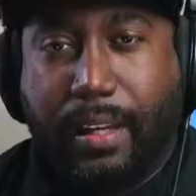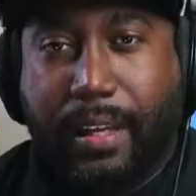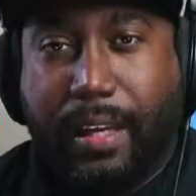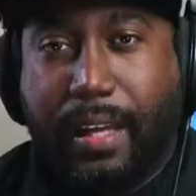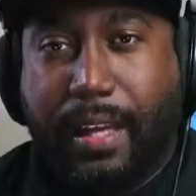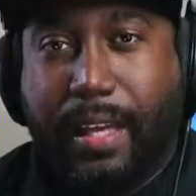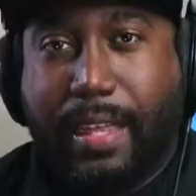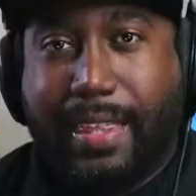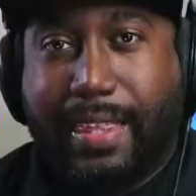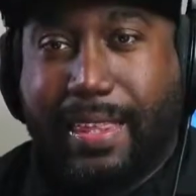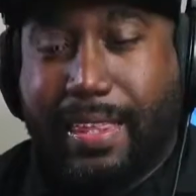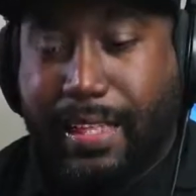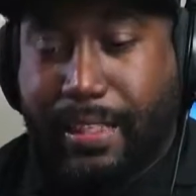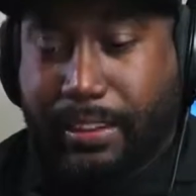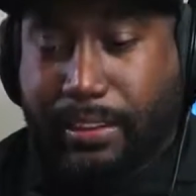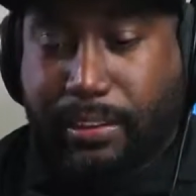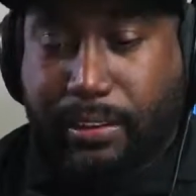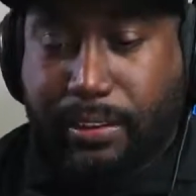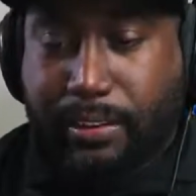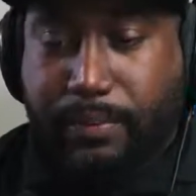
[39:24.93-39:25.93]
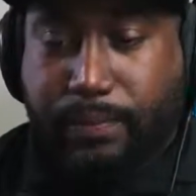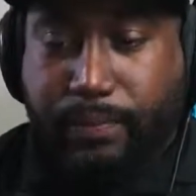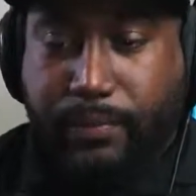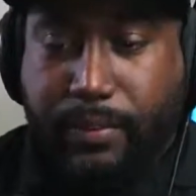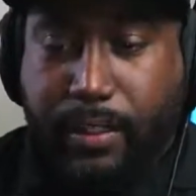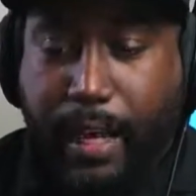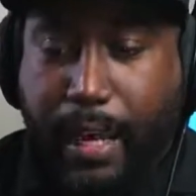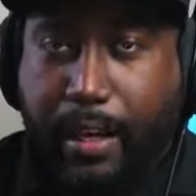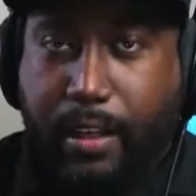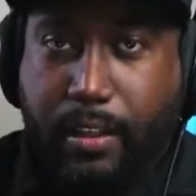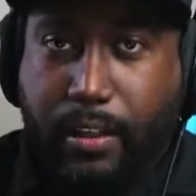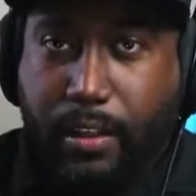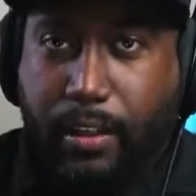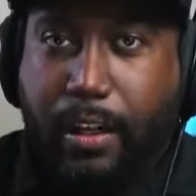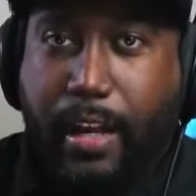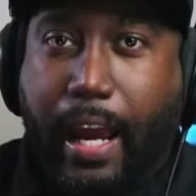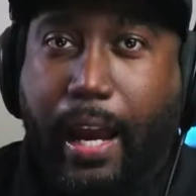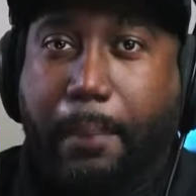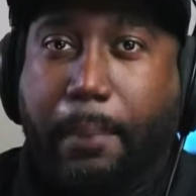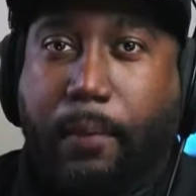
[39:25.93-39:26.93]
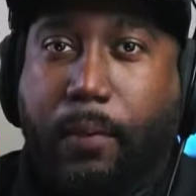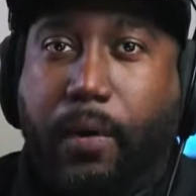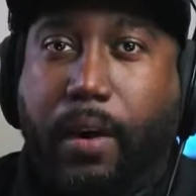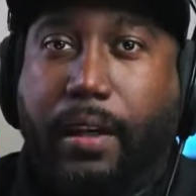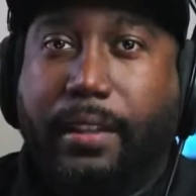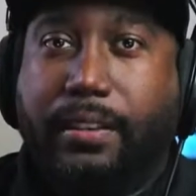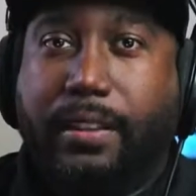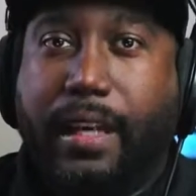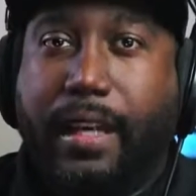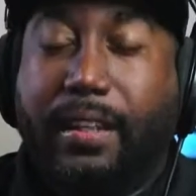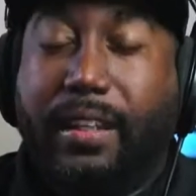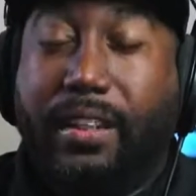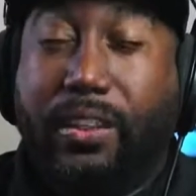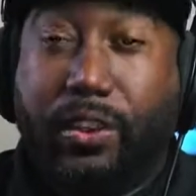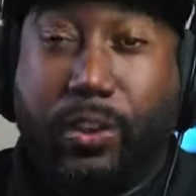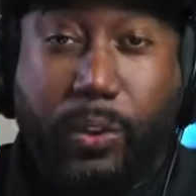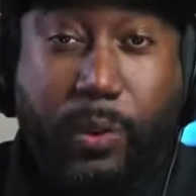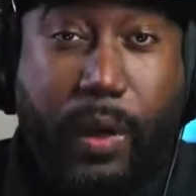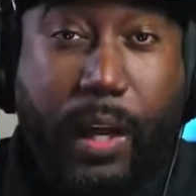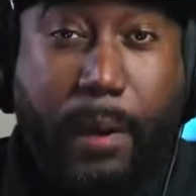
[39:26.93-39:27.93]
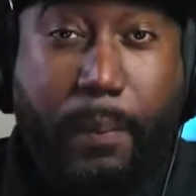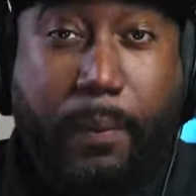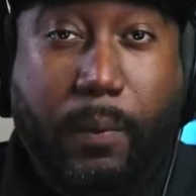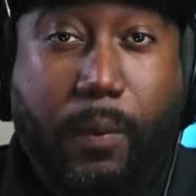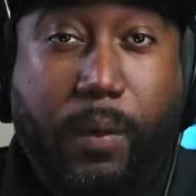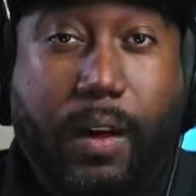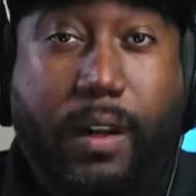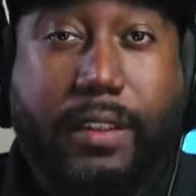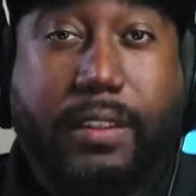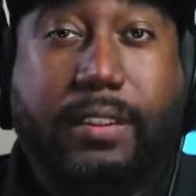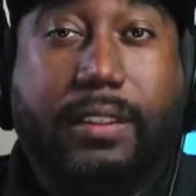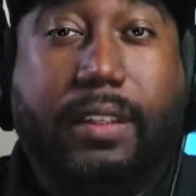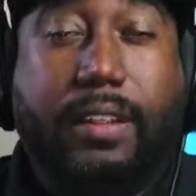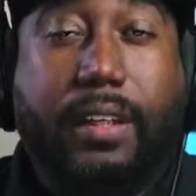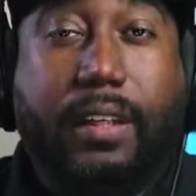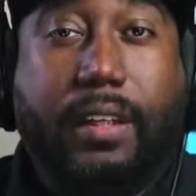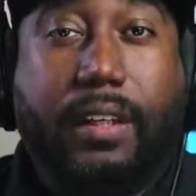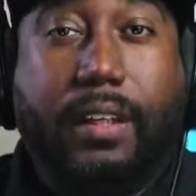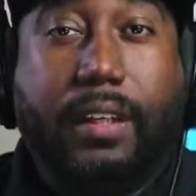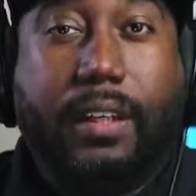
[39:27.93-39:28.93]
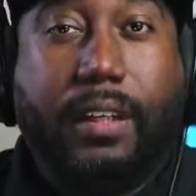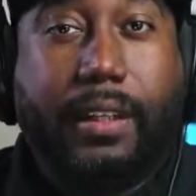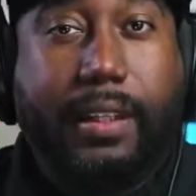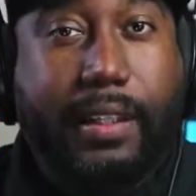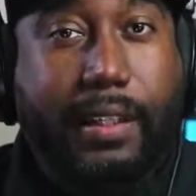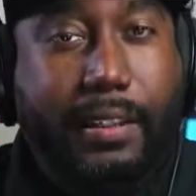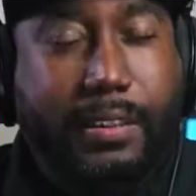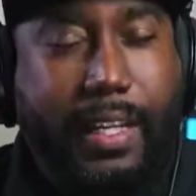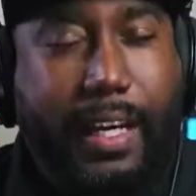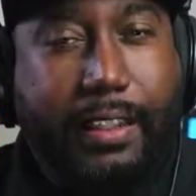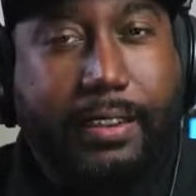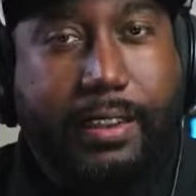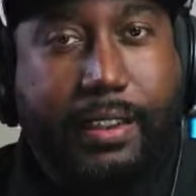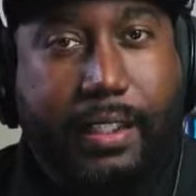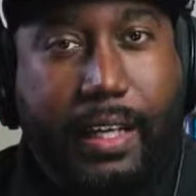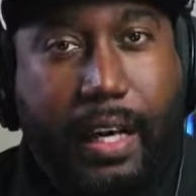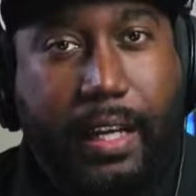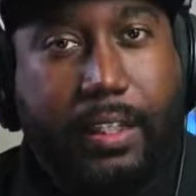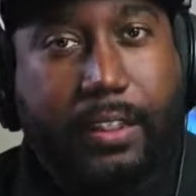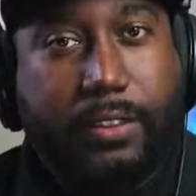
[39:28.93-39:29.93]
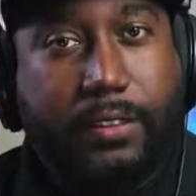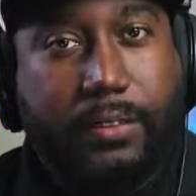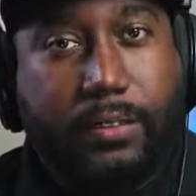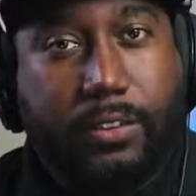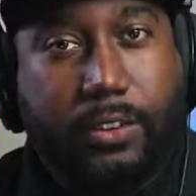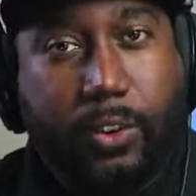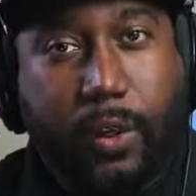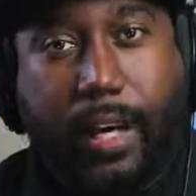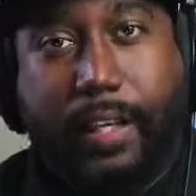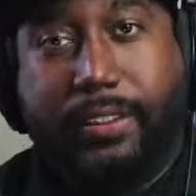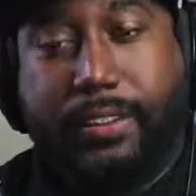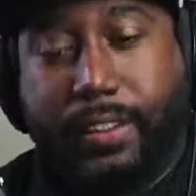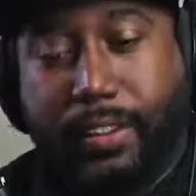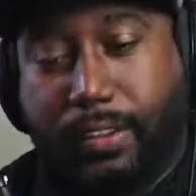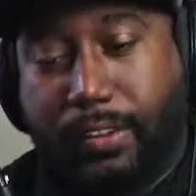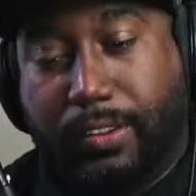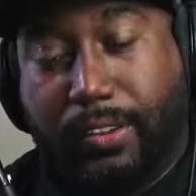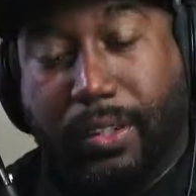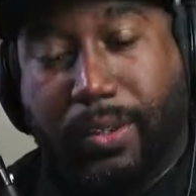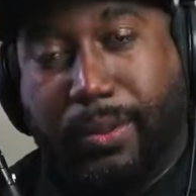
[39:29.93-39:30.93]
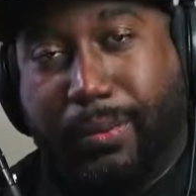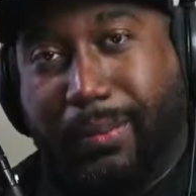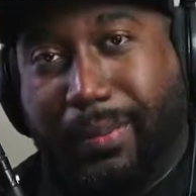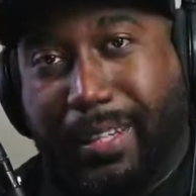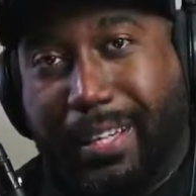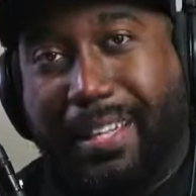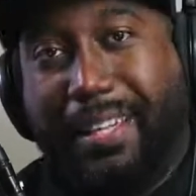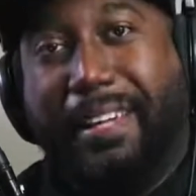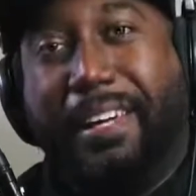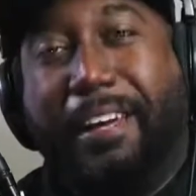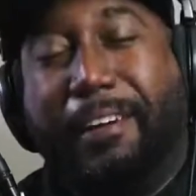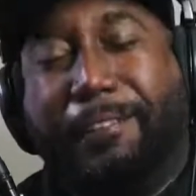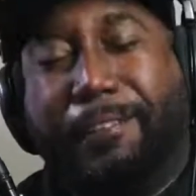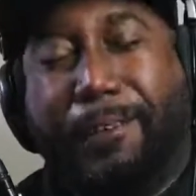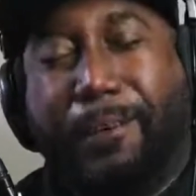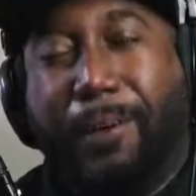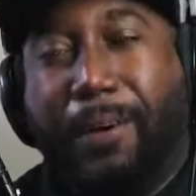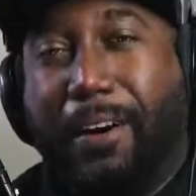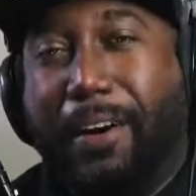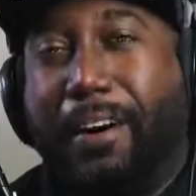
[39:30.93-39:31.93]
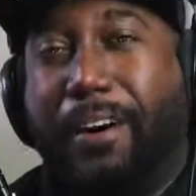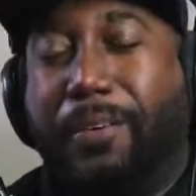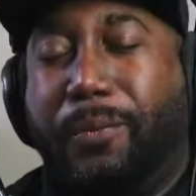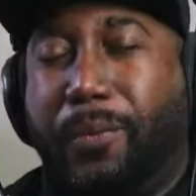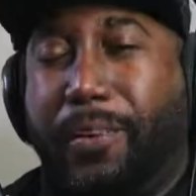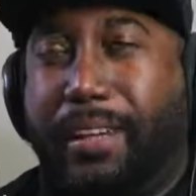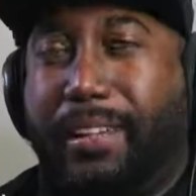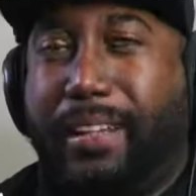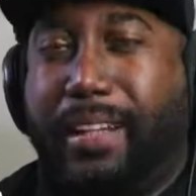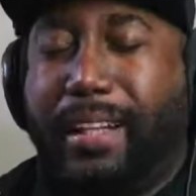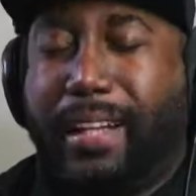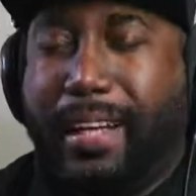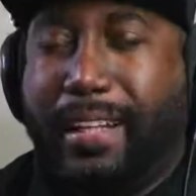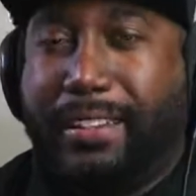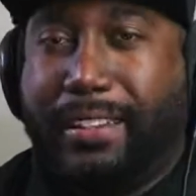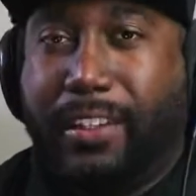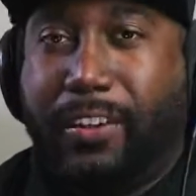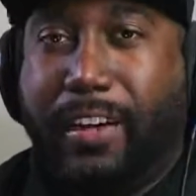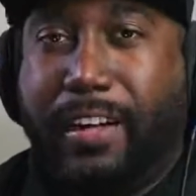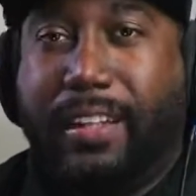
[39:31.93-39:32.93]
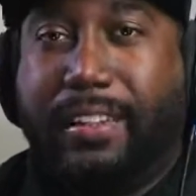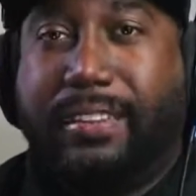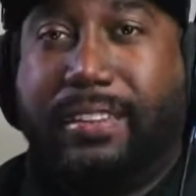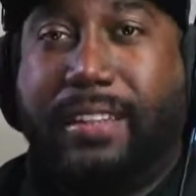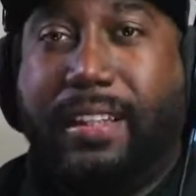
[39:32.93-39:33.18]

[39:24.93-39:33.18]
this current Apple Watch and the new Apple Watch is actually kind of drastic. So if you are wanting the latest and greatest,